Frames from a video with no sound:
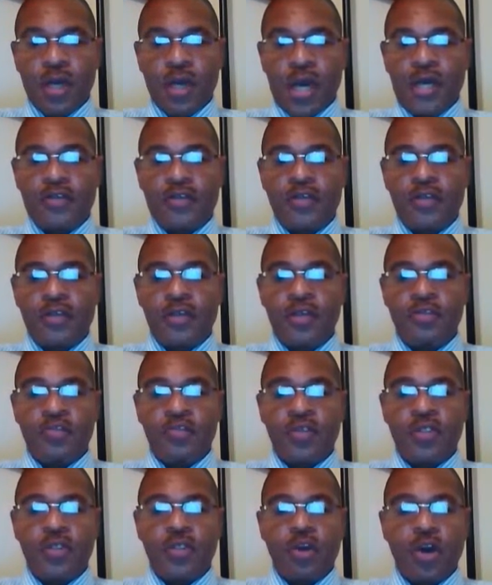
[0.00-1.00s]
as the
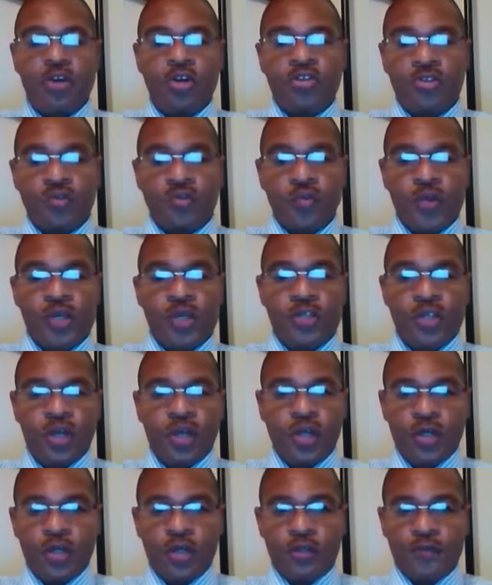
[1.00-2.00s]
country's largest
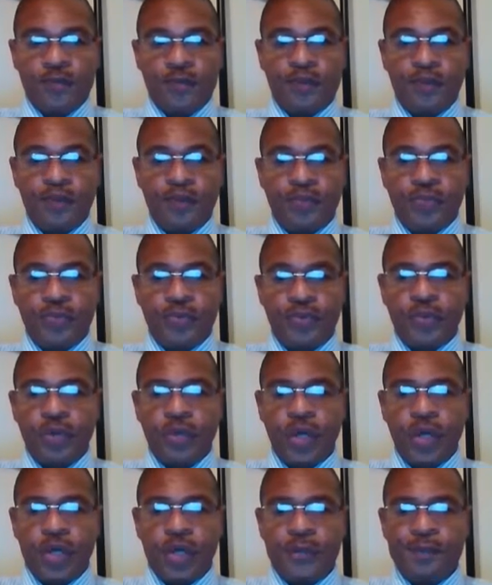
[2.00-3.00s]
retailer.
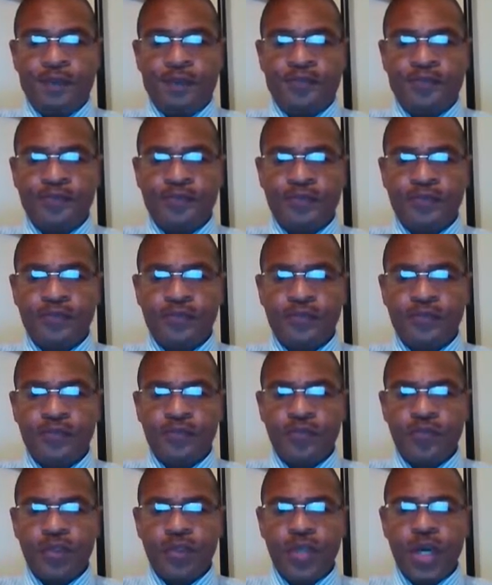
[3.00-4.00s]
Okay?
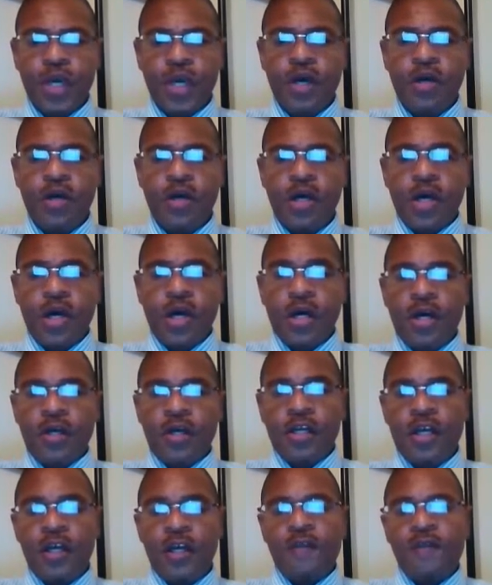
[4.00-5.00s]
Now,
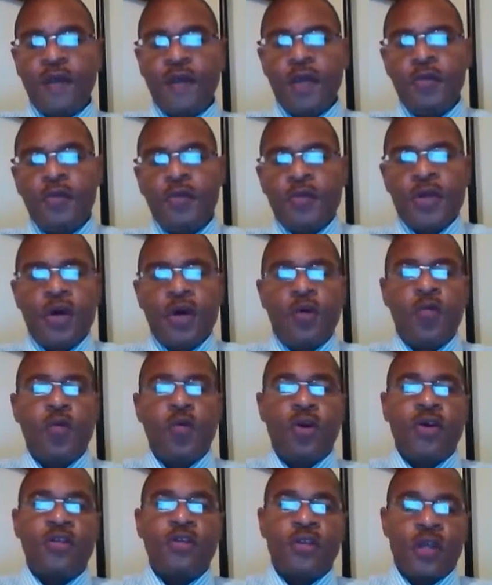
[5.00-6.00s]
again, faith without
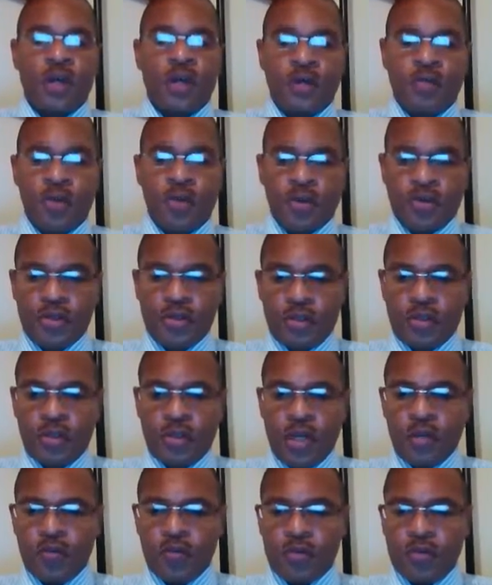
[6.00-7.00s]
works. Now, a person
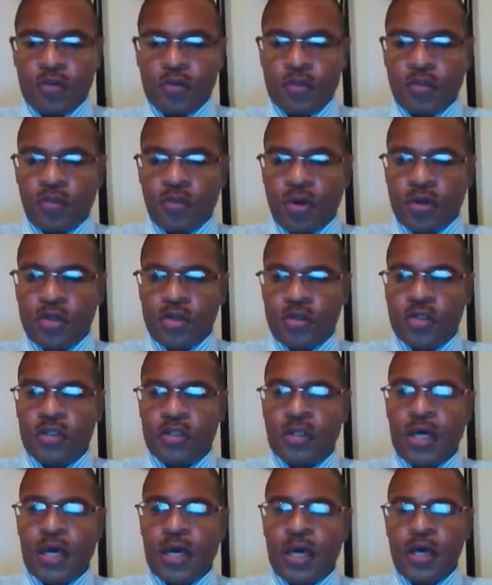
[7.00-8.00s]
that was as smart as this
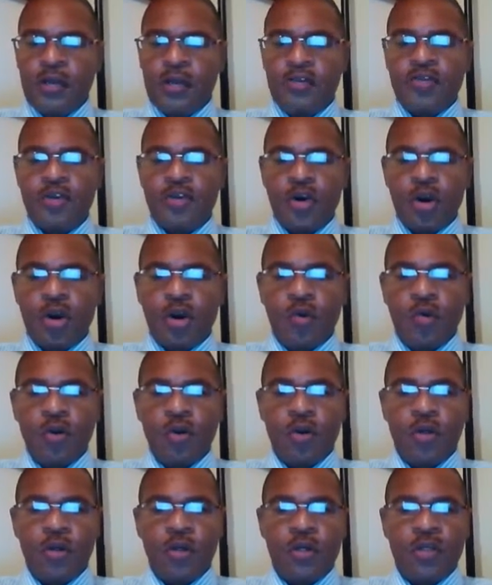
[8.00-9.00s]
guy and as
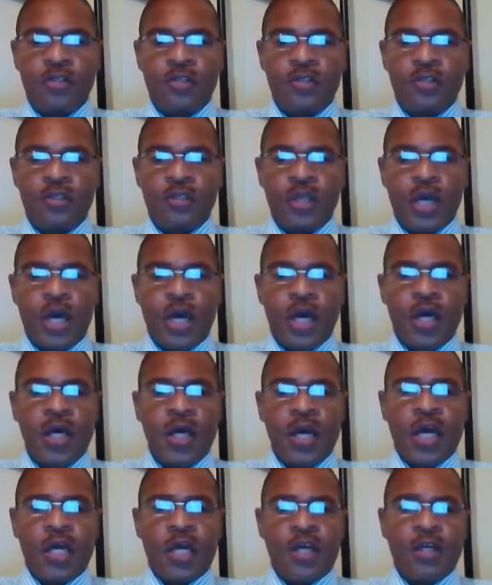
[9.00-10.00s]
hardworking as this guy,
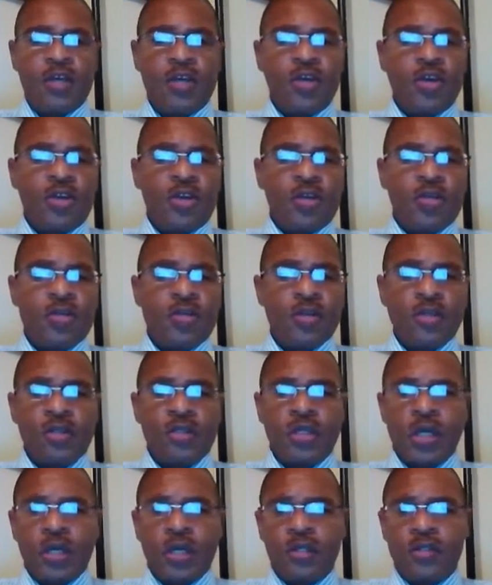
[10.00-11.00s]
he could have
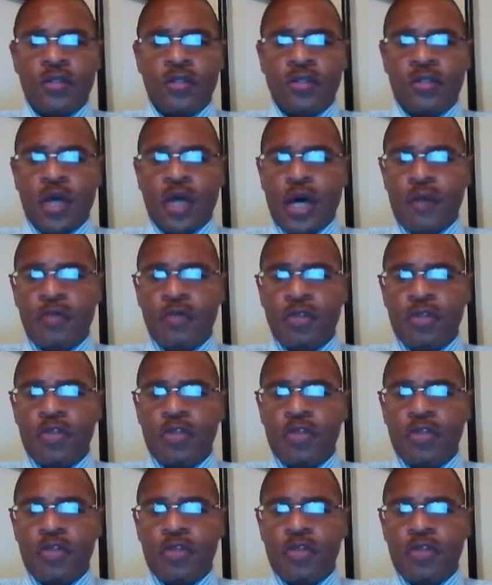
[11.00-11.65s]
just kind of stopped